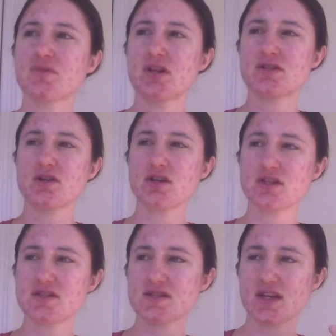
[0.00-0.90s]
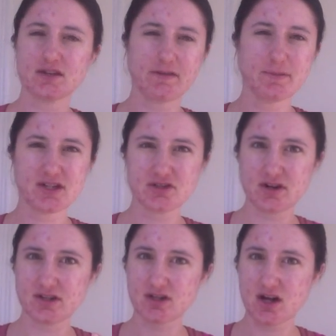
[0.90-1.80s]
it's all this, like, everybody's
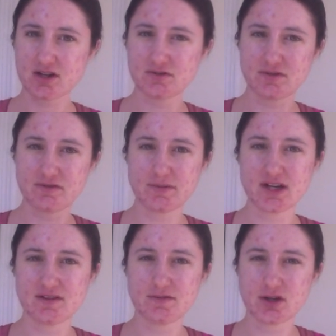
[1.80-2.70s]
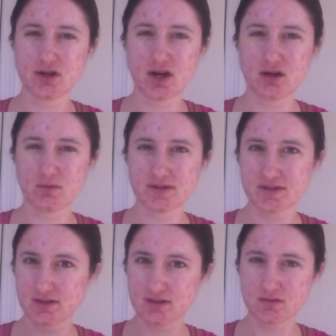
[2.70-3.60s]
trying to talk to everybody to figure out
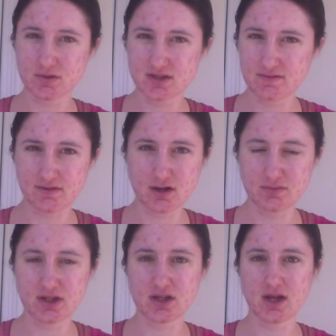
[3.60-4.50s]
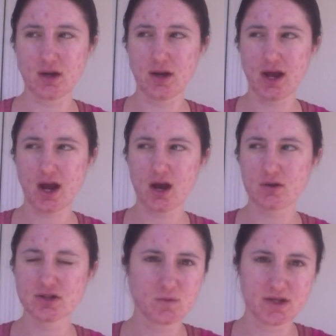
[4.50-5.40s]
what's the environment and
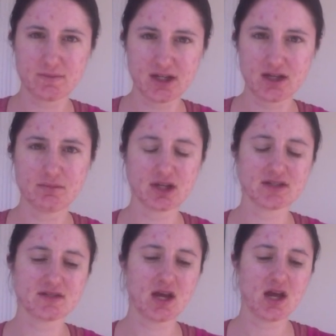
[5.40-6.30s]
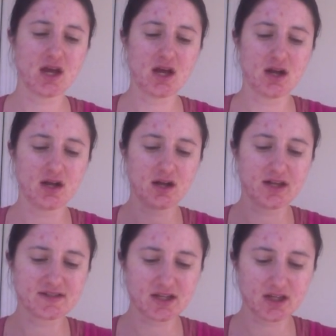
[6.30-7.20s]
how should we be, because
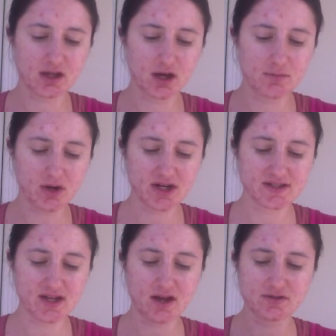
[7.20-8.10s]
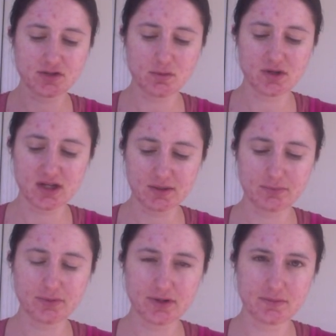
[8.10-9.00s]
it's like our bodies have so many
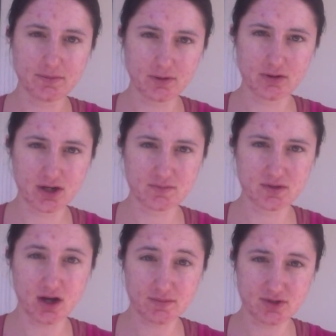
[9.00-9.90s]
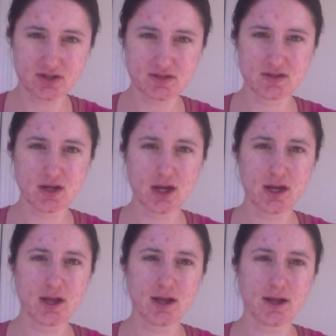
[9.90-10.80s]
pre-programmed options
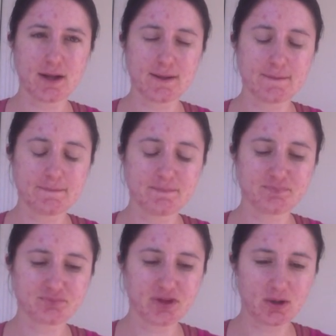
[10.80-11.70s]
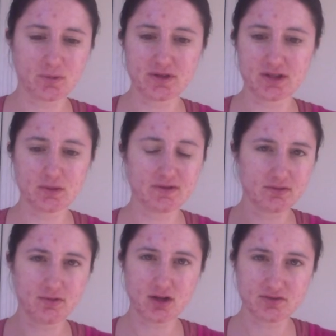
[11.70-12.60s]
that we have
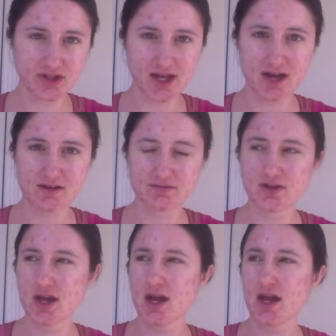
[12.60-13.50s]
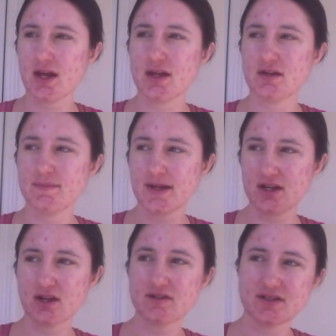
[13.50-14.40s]
evolved to have, and
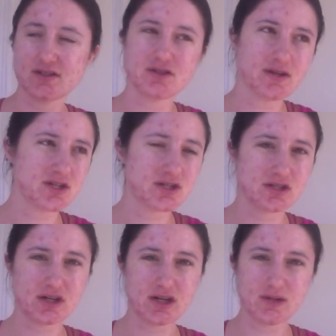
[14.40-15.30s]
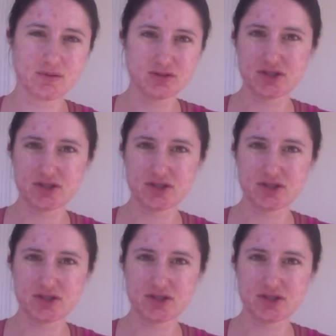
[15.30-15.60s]
depending on the situation, it will